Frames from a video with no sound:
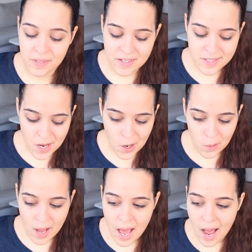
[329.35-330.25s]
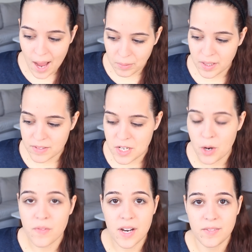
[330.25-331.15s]
So I would love to
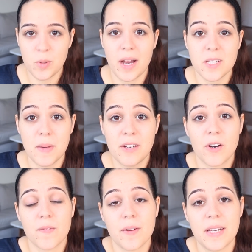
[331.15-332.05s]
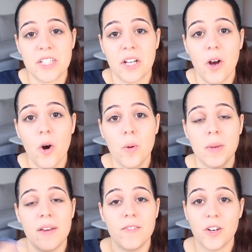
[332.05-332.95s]
know if any of you guys make your own foundation at home,
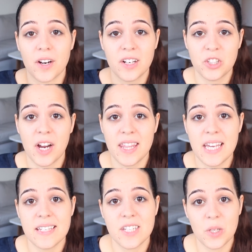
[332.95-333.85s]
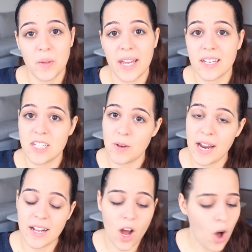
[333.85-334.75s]
if you're gonna try this, do you like it, do you
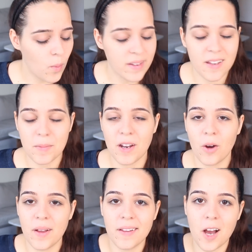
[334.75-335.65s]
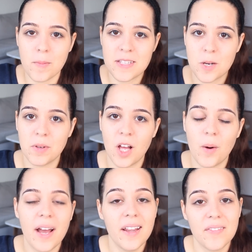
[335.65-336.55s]
hate it? Always let me know in the comments down below.
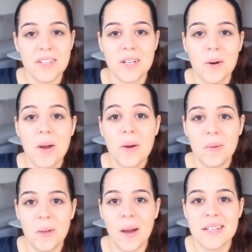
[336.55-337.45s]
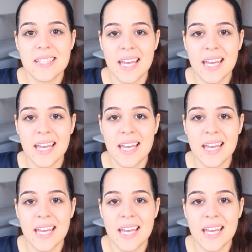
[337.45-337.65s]
I love to know what you guys